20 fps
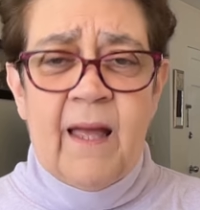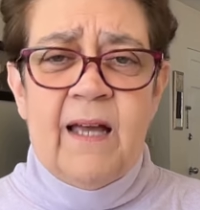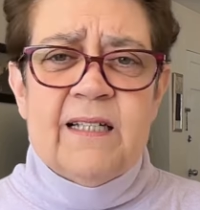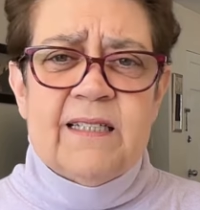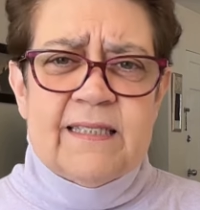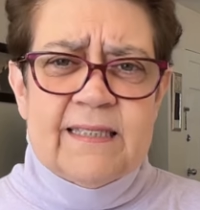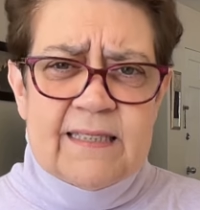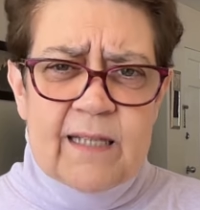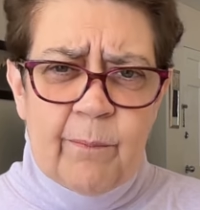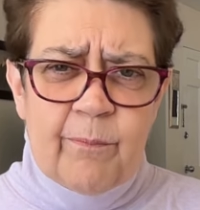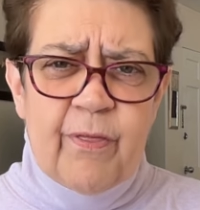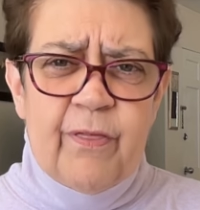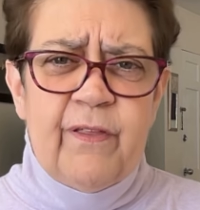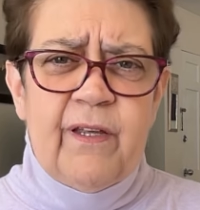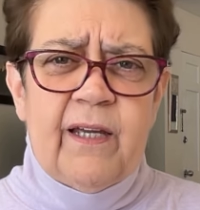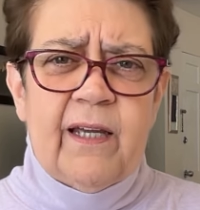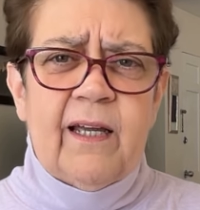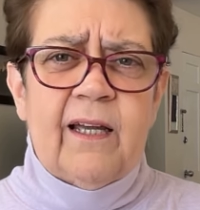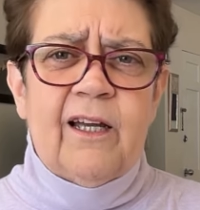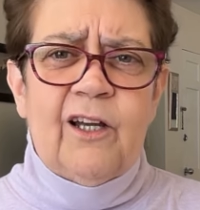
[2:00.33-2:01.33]

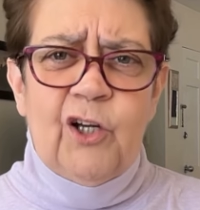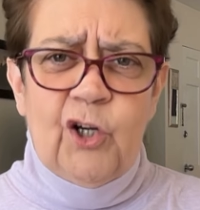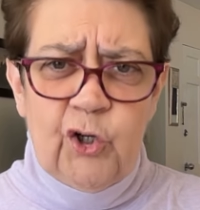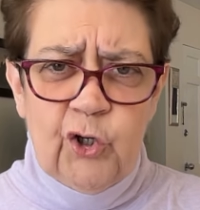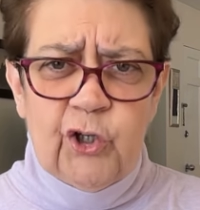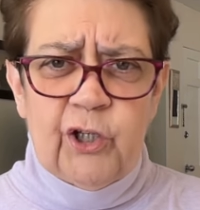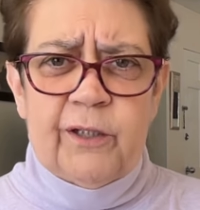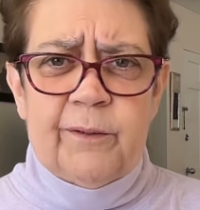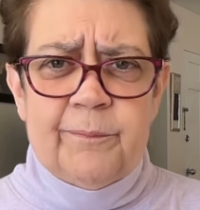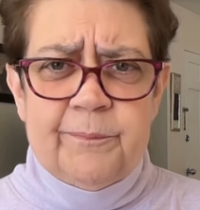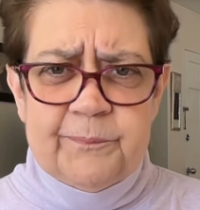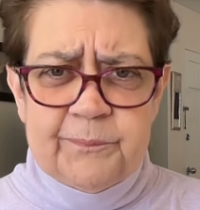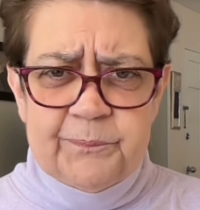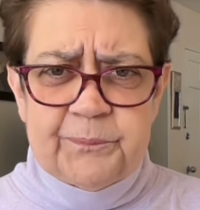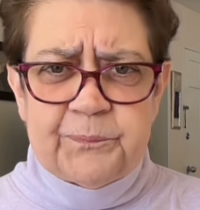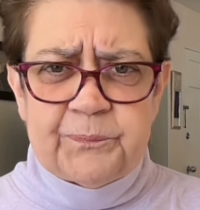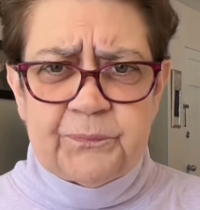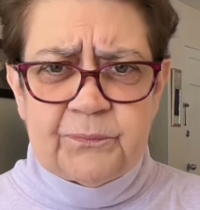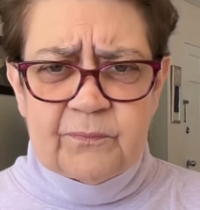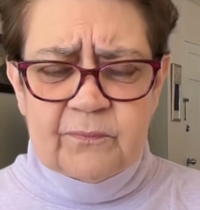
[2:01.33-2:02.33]
something good
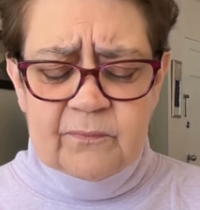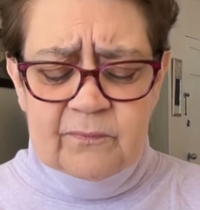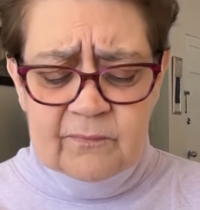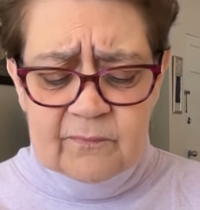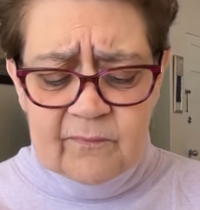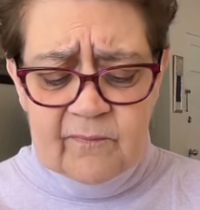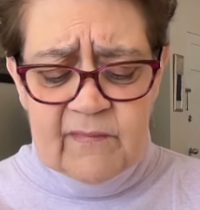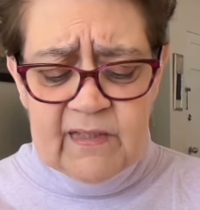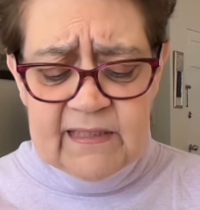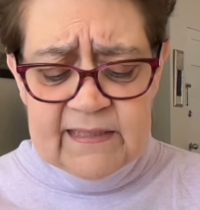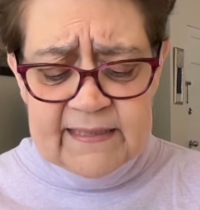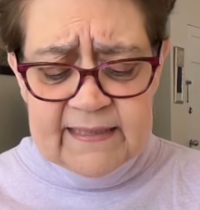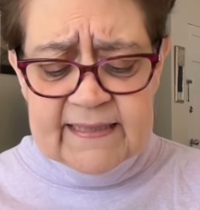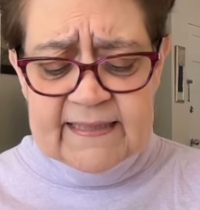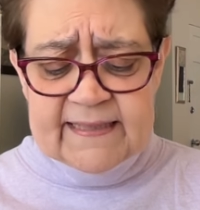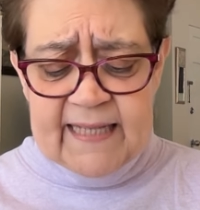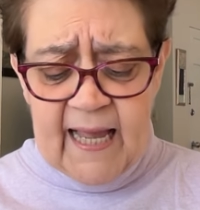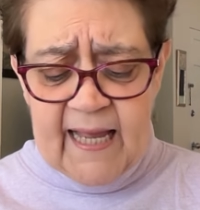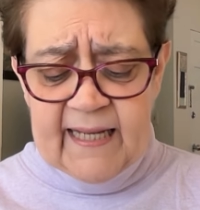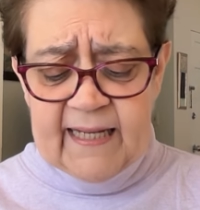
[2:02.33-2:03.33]
to
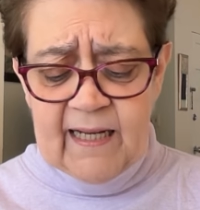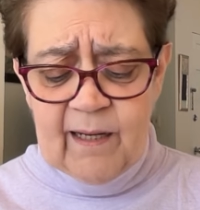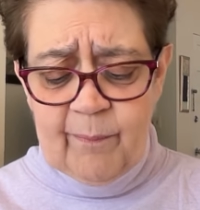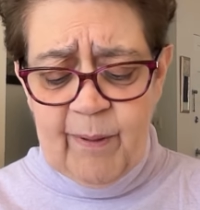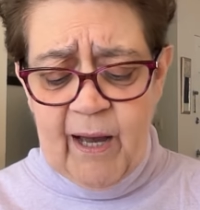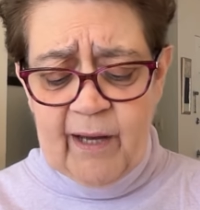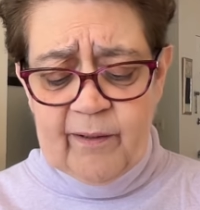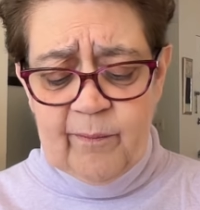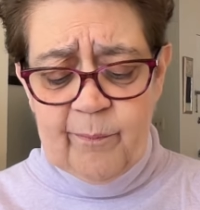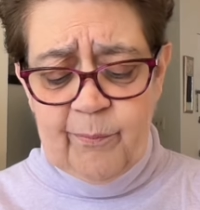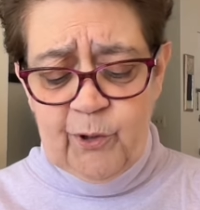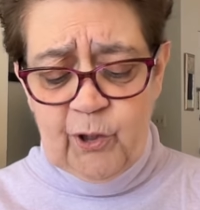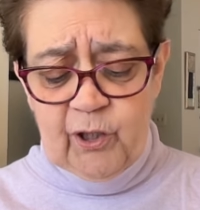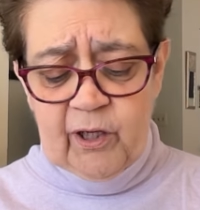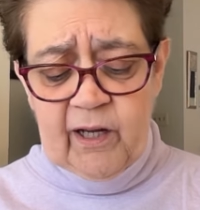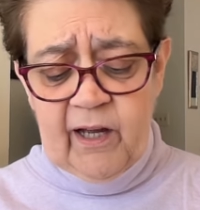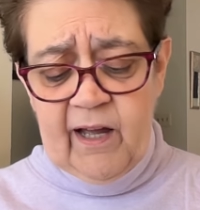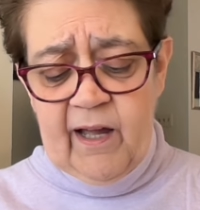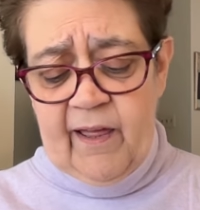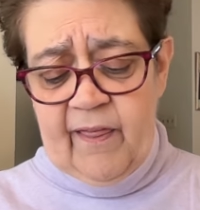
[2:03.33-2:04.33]
say about a
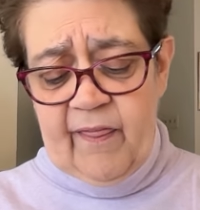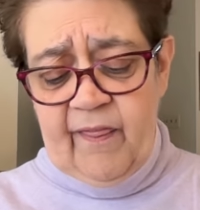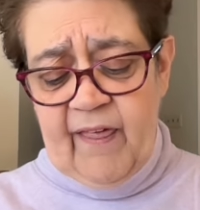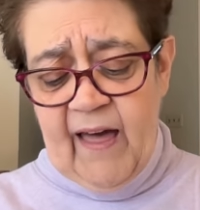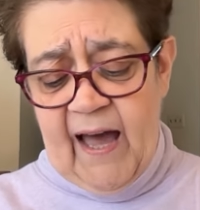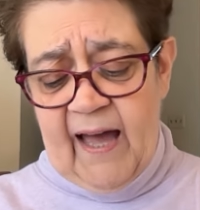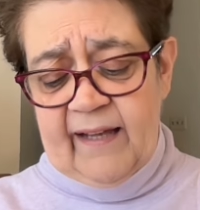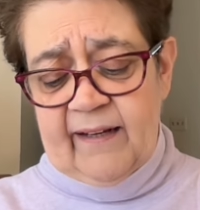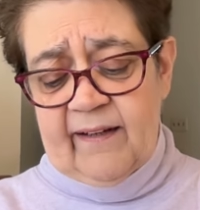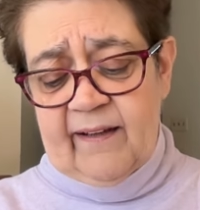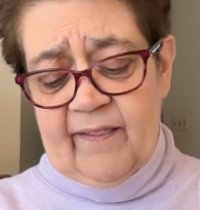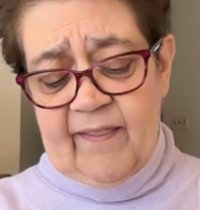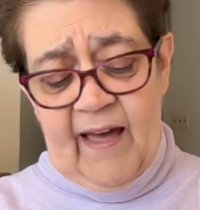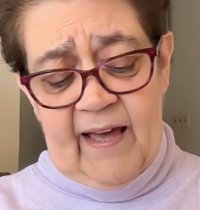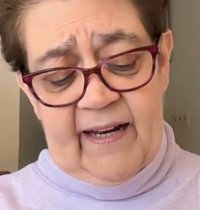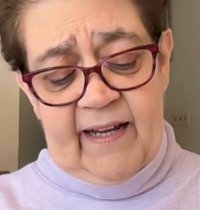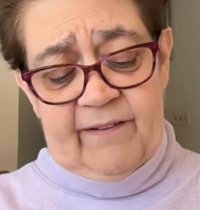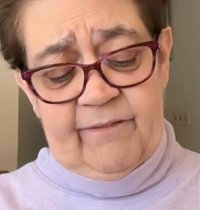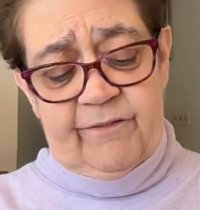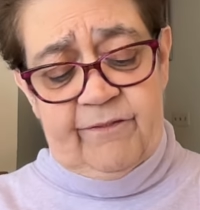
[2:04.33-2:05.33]
book that
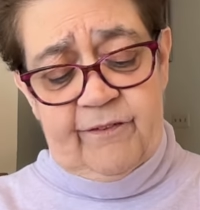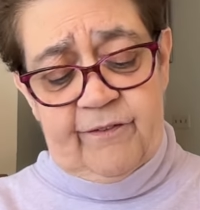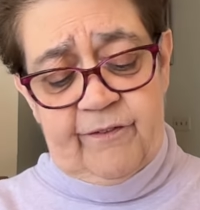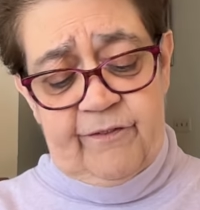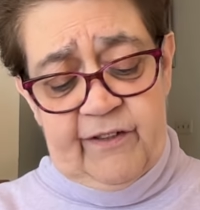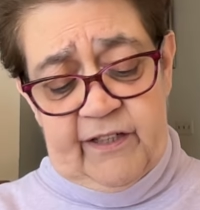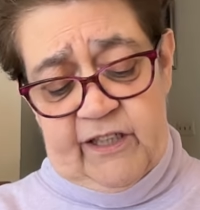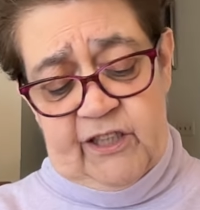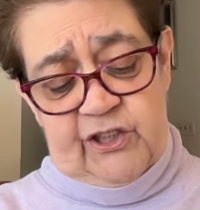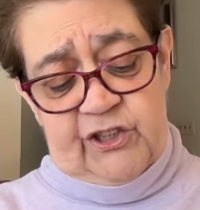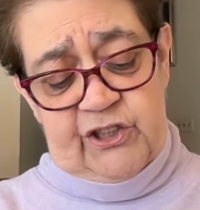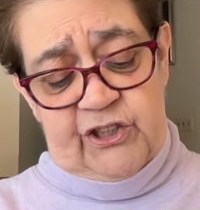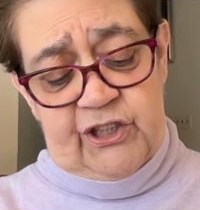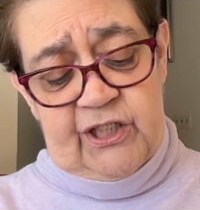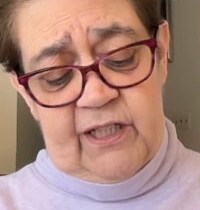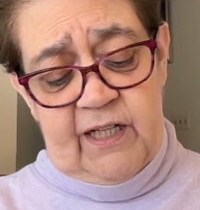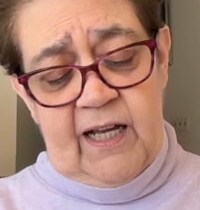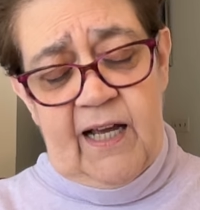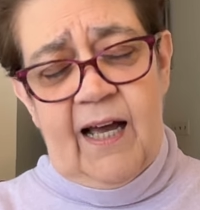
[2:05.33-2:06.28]
I've finished.